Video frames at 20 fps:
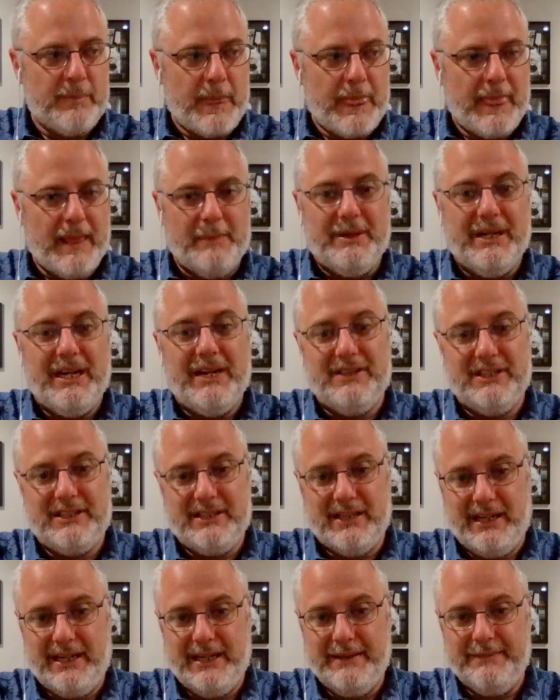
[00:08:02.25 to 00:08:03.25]
But every
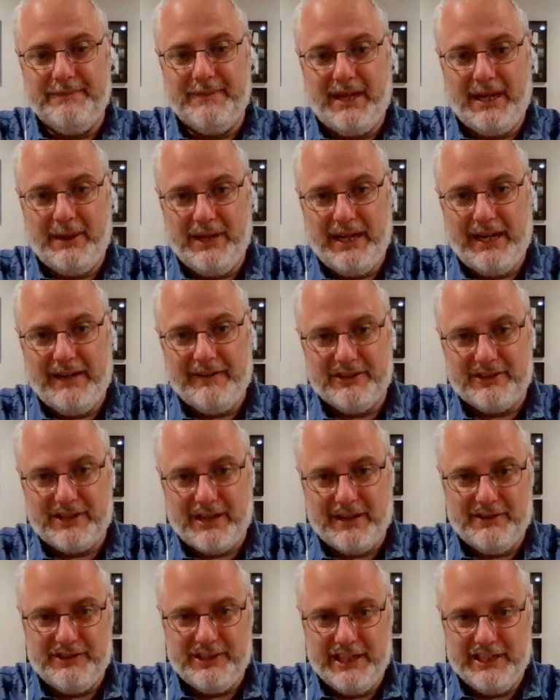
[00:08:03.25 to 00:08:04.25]
time I would have those
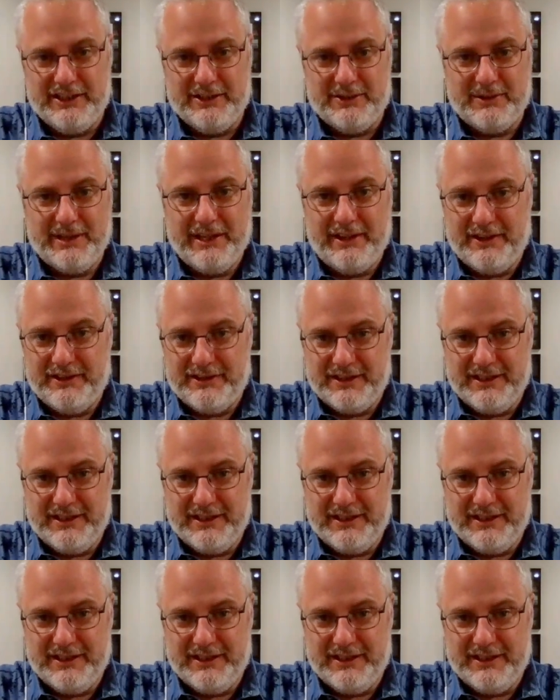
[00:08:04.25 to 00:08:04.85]
conversations with editors at